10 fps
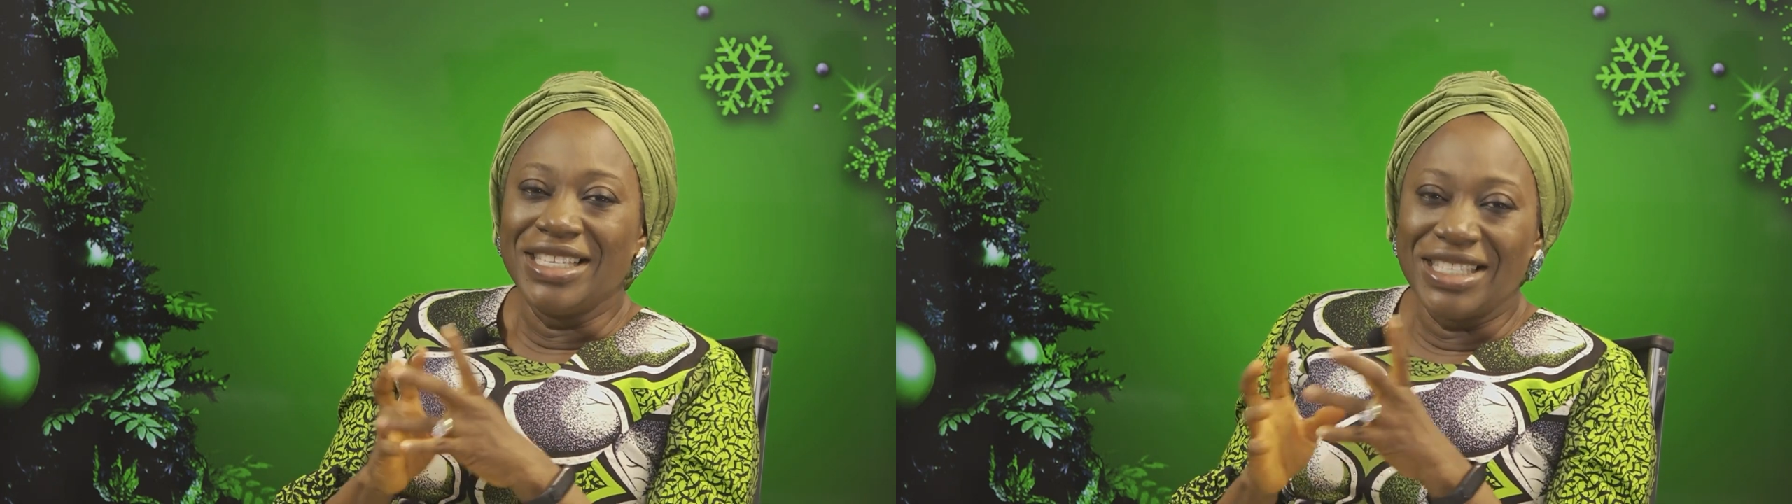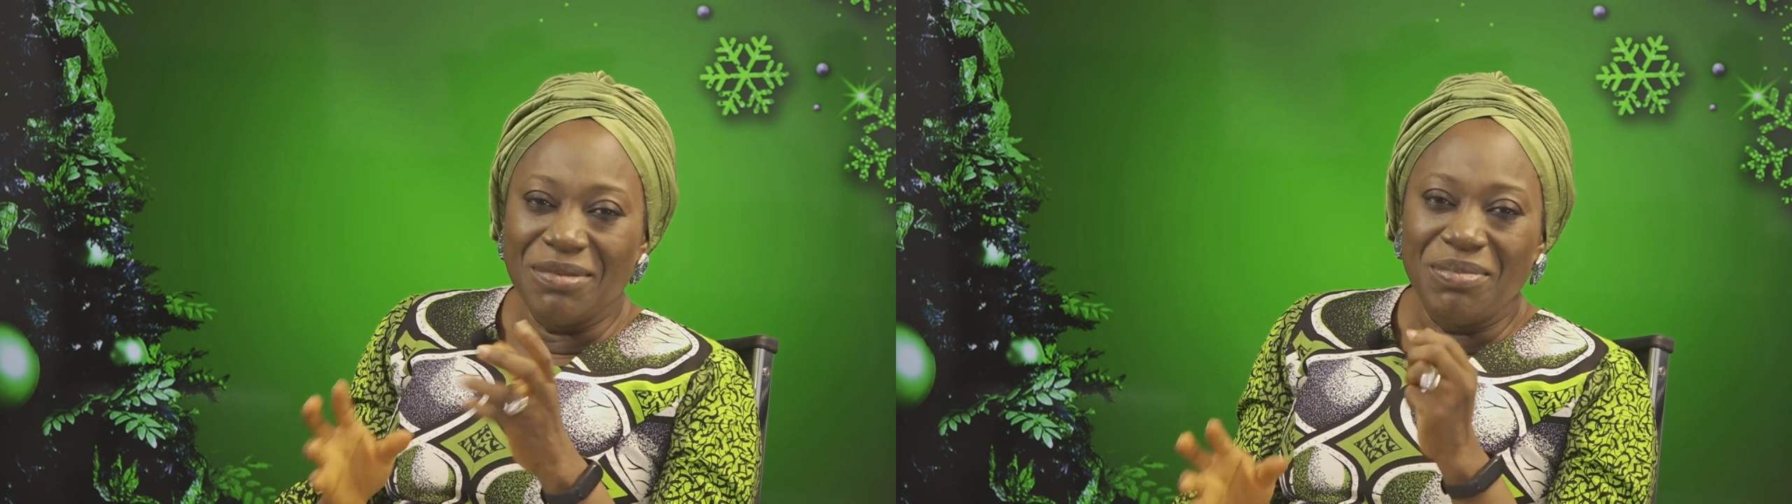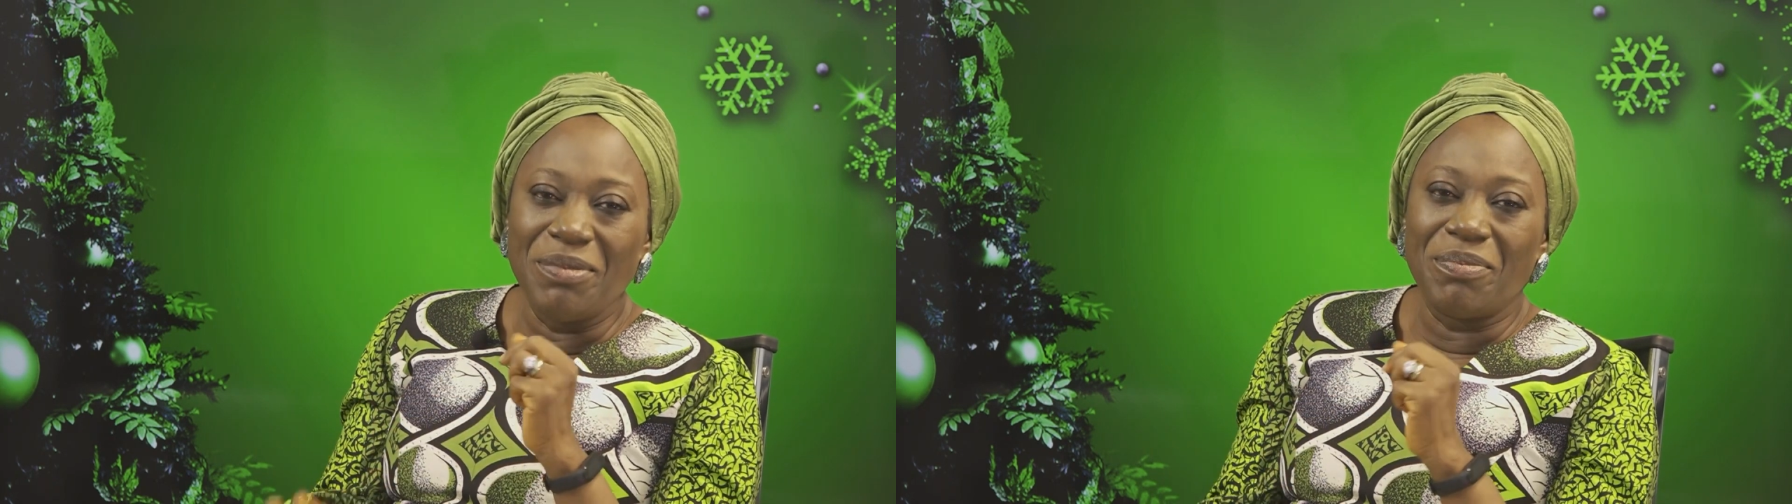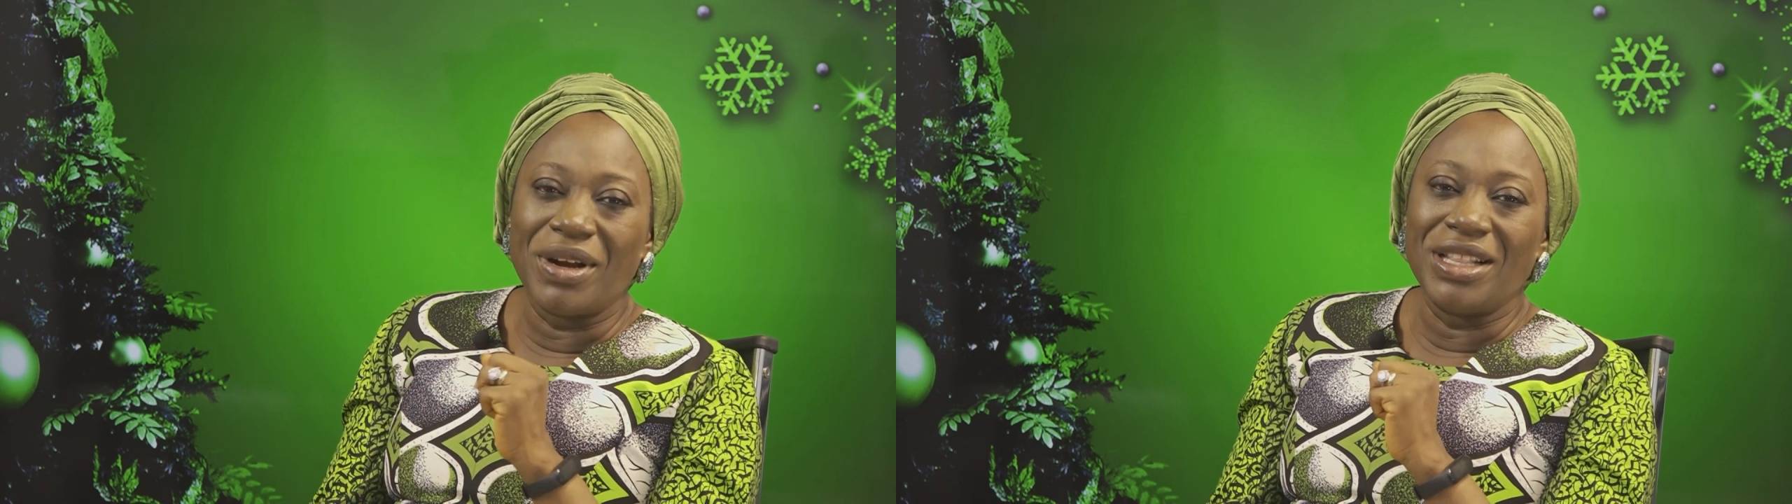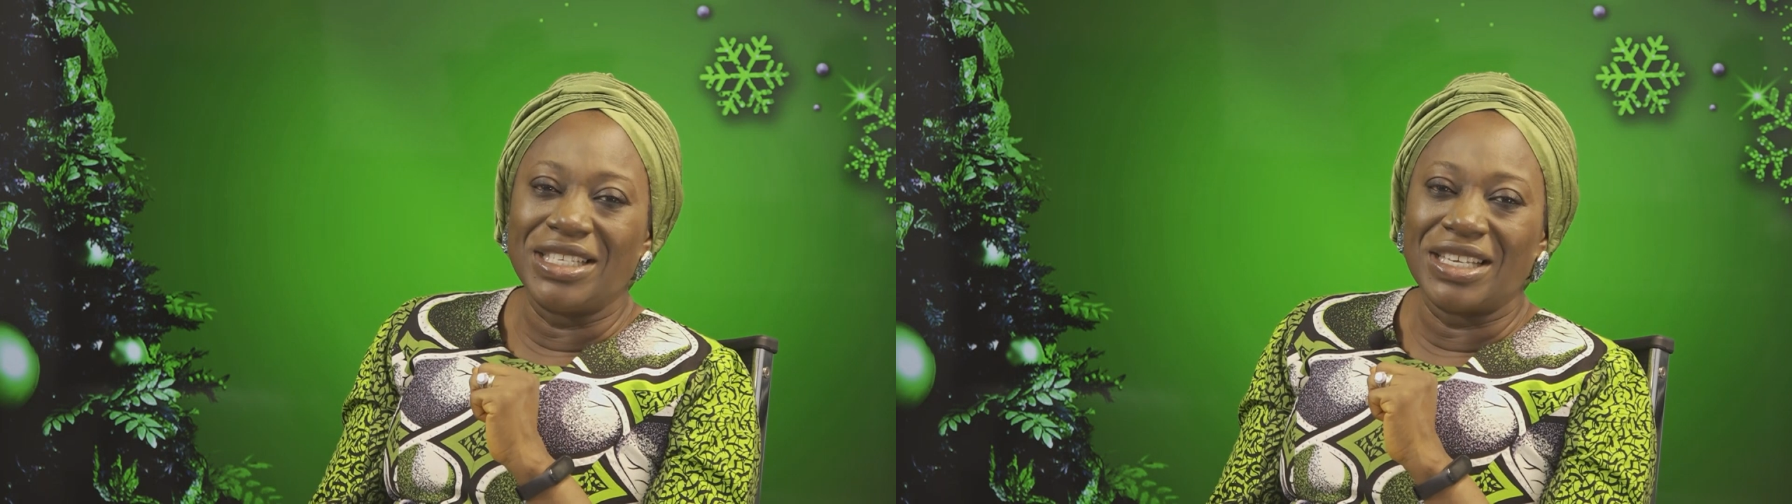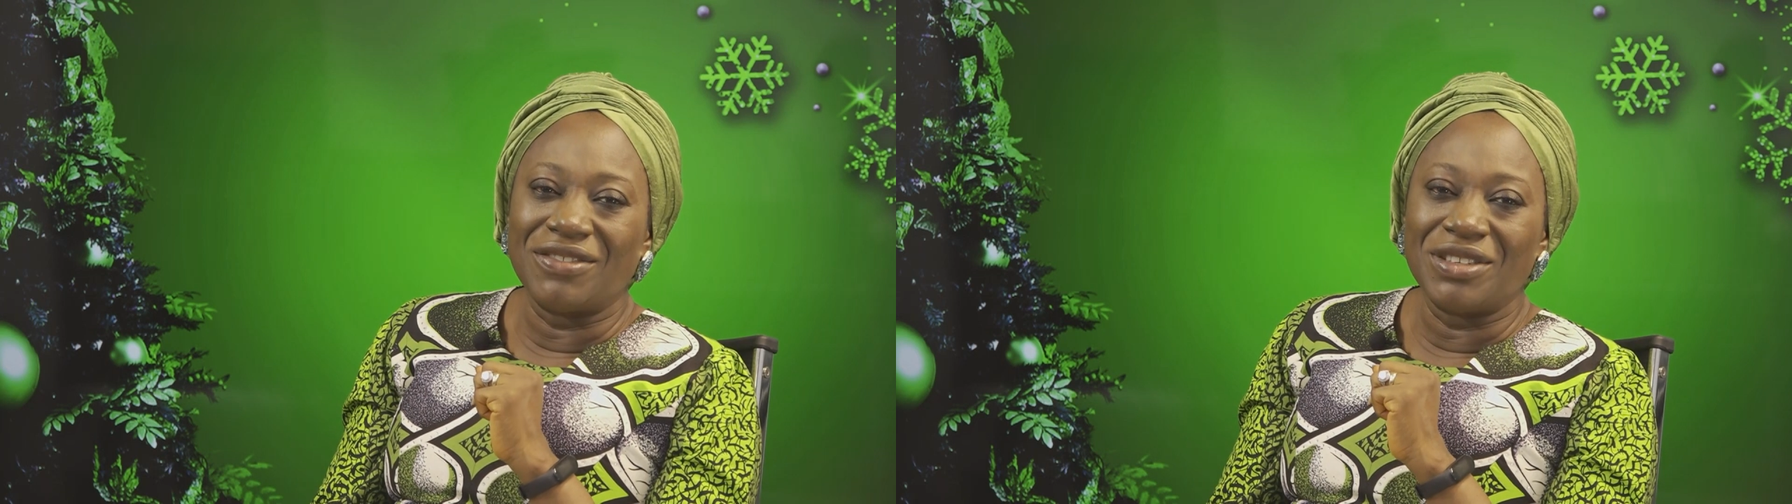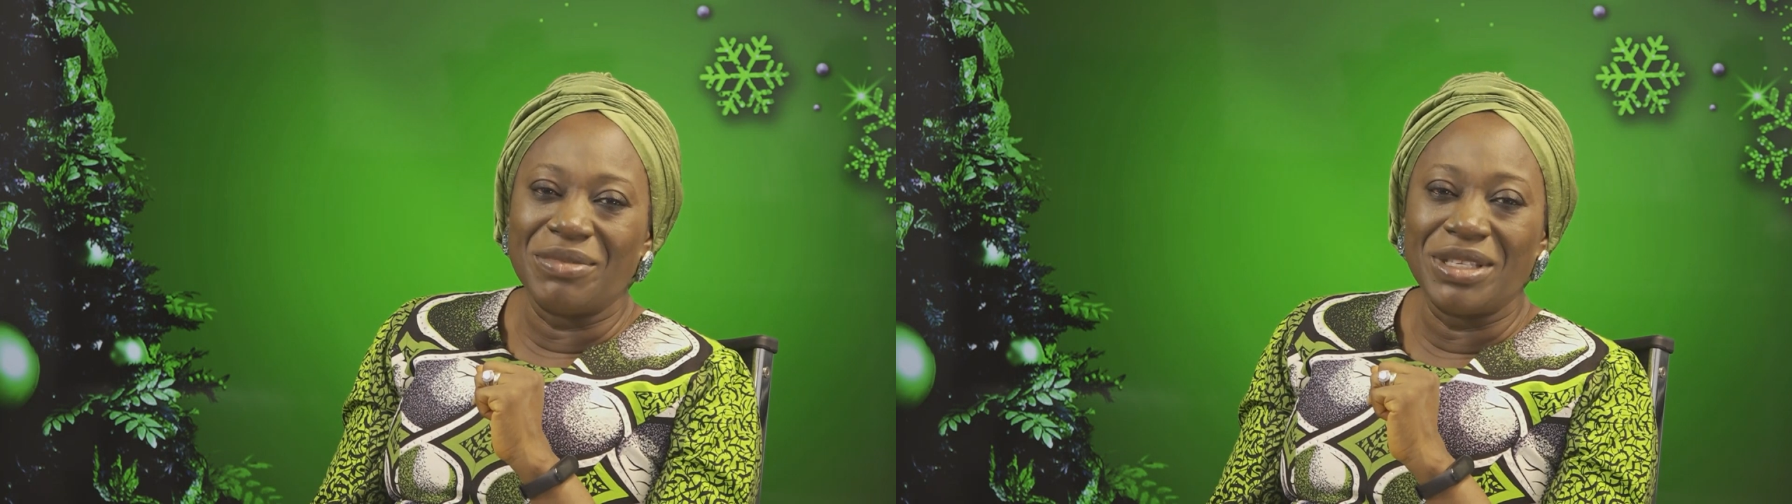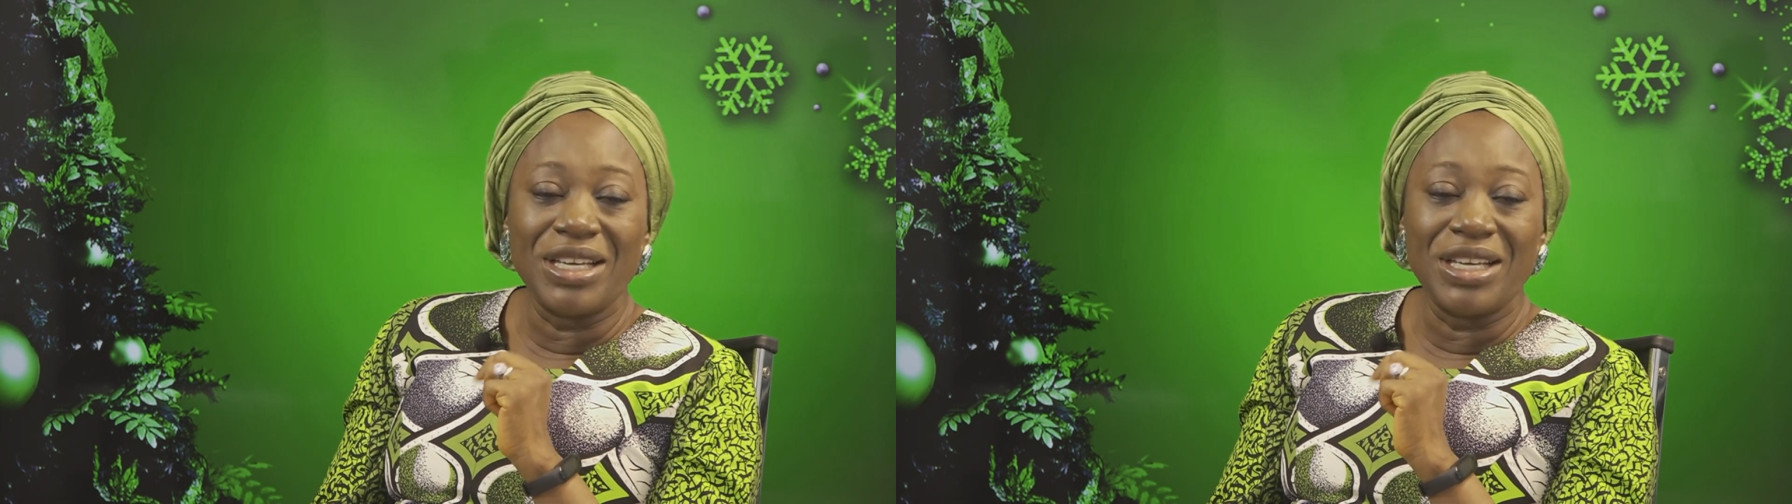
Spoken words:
Simply pray this after me.